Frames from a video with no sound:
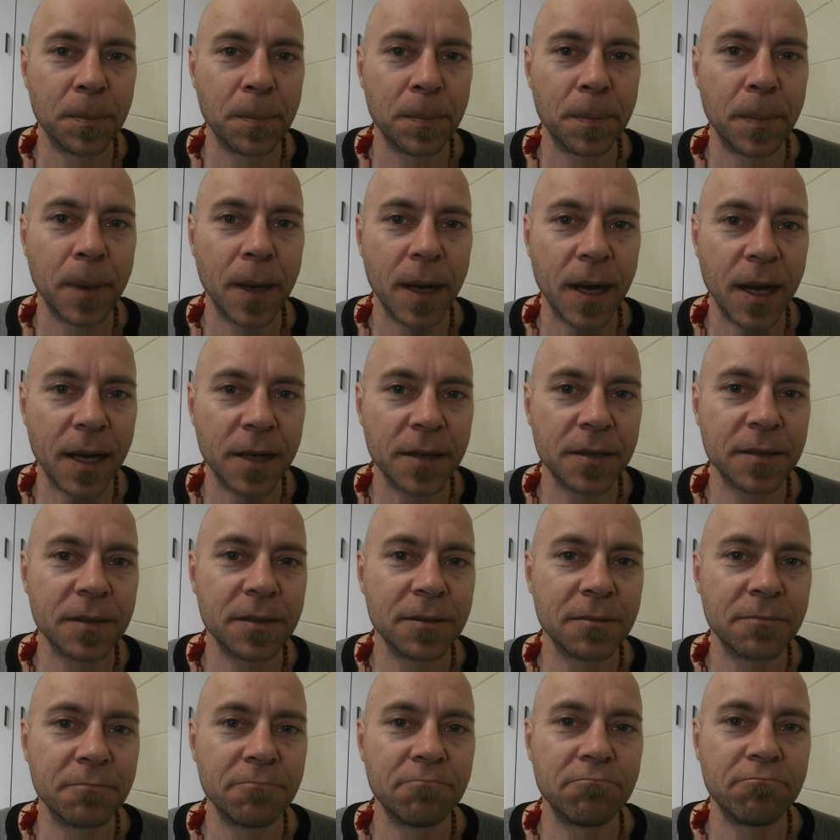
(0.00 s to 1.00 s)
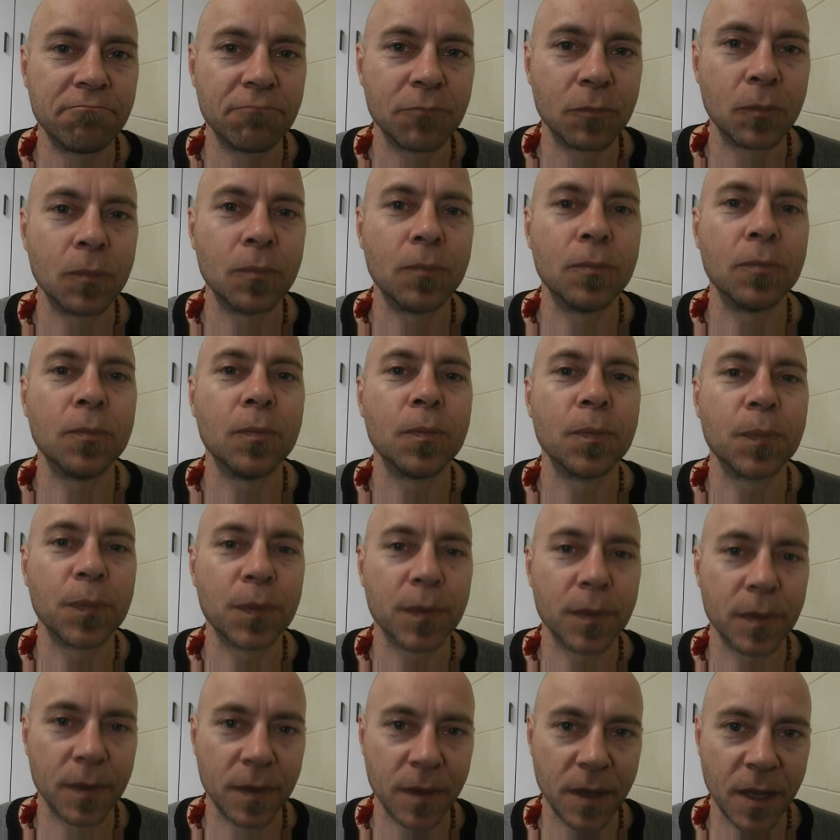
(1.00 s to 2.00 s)
but
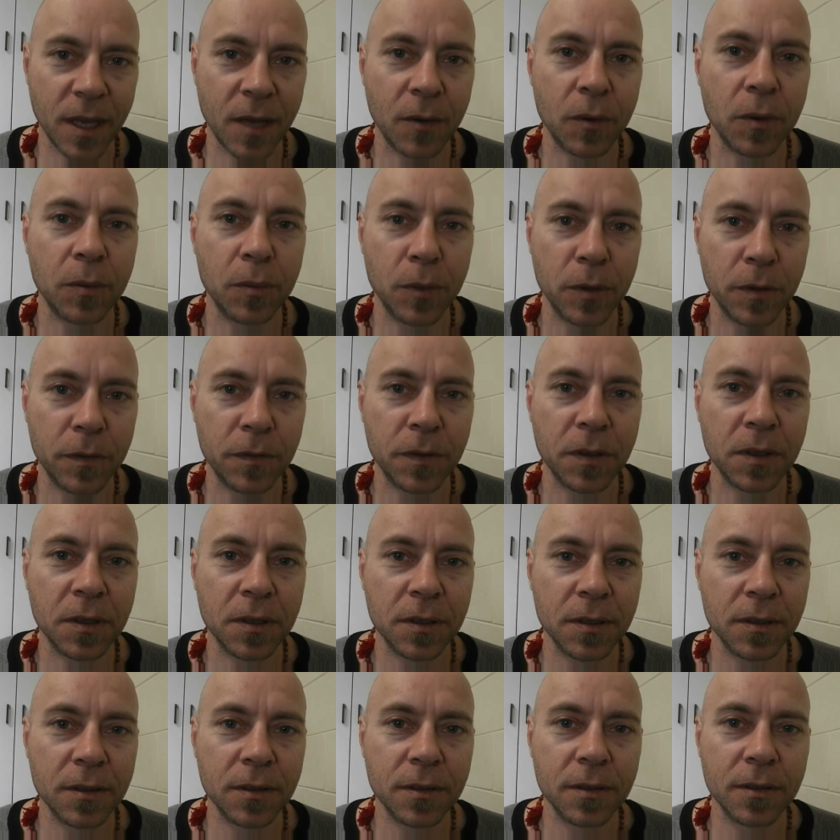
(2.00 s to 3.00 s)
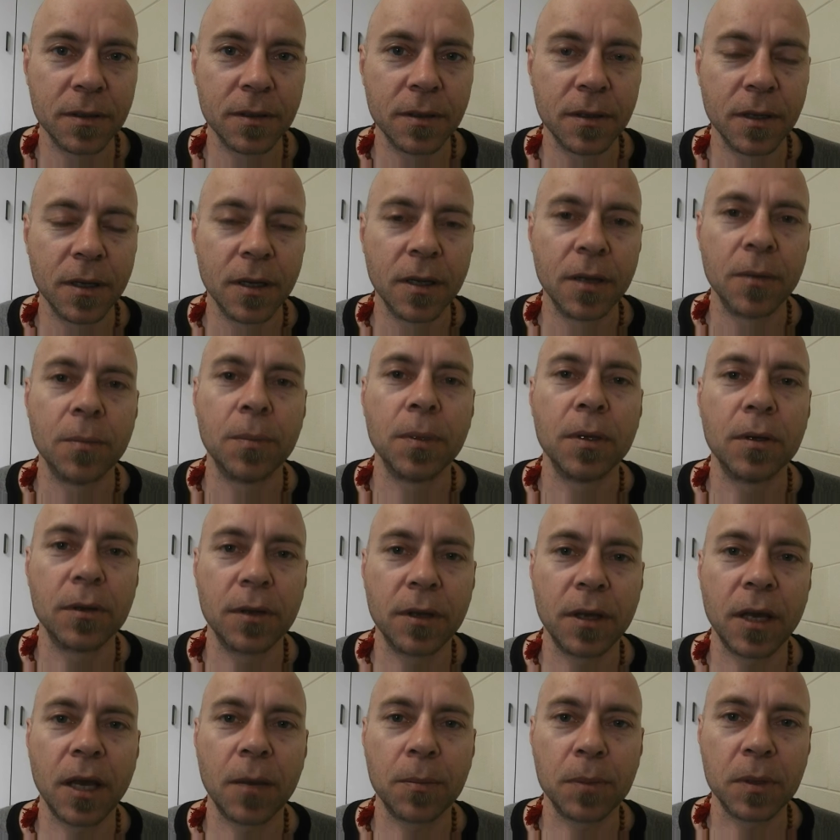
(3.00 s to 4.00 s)
now we're moving.
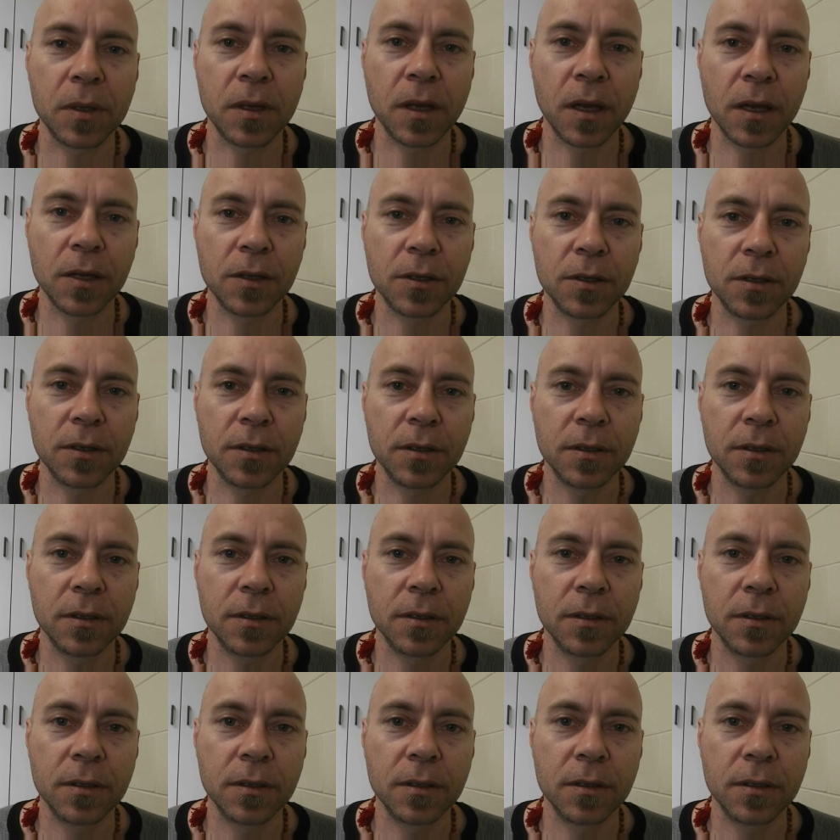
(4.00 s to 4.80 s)
Building application